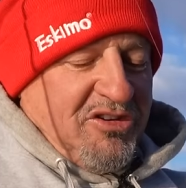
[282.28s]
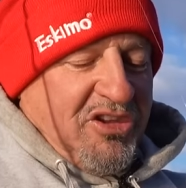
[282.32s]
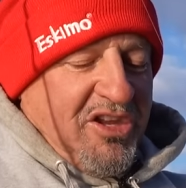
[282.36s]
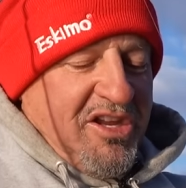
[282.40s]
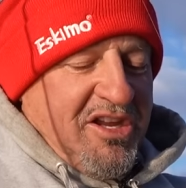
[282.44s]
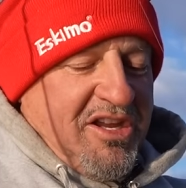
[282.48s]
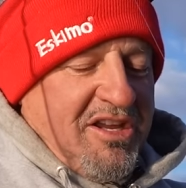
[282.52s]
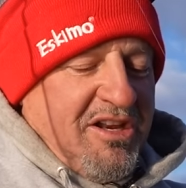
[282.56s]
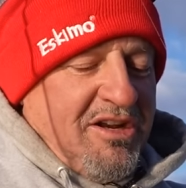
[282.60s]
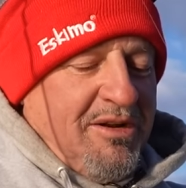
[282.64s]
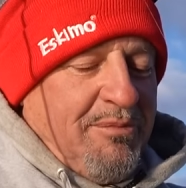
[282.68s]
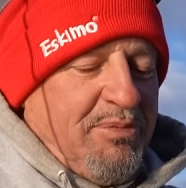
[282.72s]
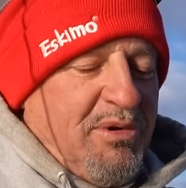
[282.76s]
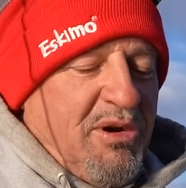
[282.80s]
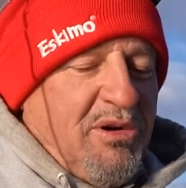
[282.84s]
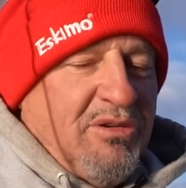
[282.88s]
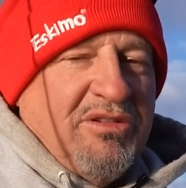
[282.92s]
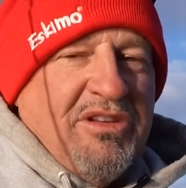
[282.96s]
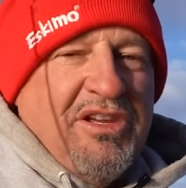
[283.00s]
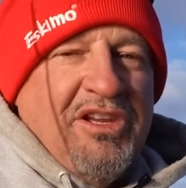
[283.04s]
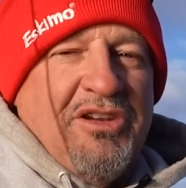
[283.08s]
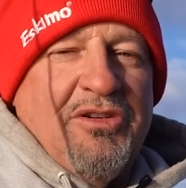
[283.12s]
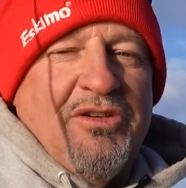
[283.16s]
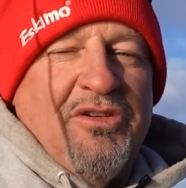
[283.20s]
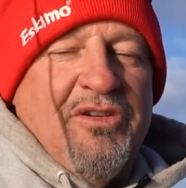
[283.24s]
thinking
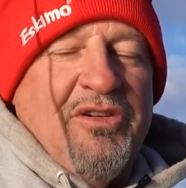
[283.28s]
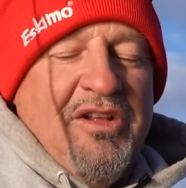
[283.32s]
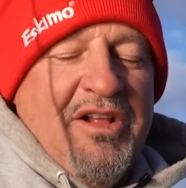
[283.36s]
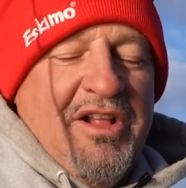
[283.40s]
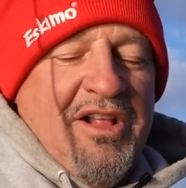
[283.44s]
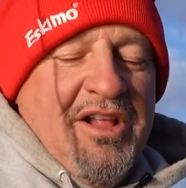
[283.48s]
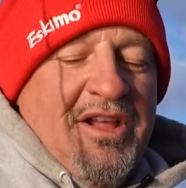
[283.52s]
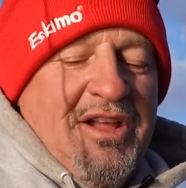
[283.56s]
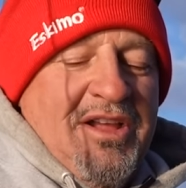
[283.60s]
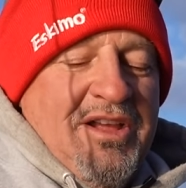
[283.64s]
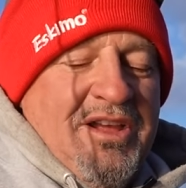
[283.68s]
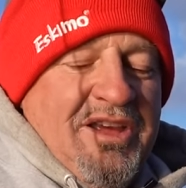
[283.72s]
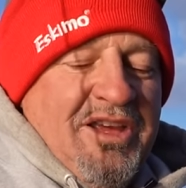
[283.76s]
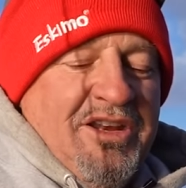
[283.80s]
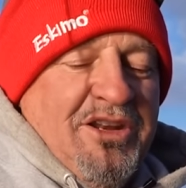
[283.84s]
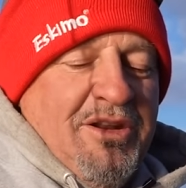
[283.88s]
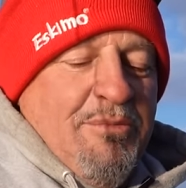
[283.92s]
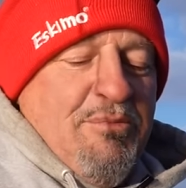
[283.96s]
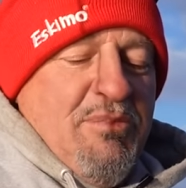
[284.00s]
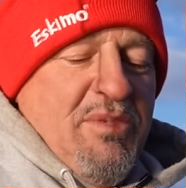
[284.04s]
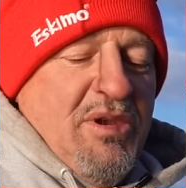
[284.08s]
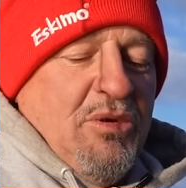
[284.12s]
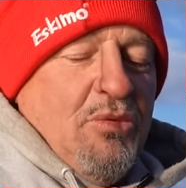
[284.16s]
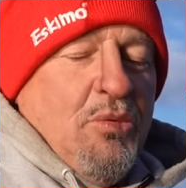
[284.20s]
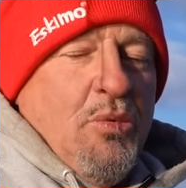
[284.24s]
about, you know, in the
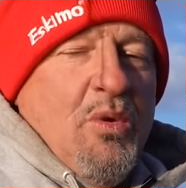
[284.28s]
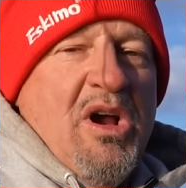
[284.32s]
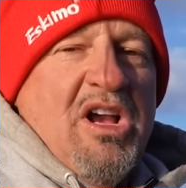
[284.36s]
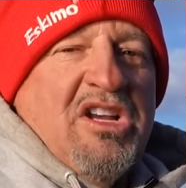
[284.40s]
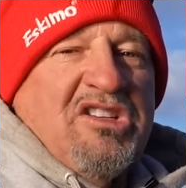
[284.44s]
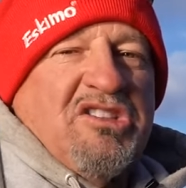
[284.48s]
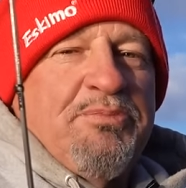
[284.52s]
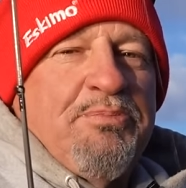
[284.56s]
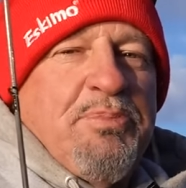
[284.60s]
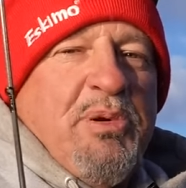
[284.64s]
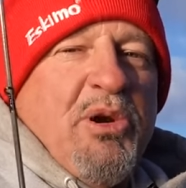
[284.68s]
Midwest,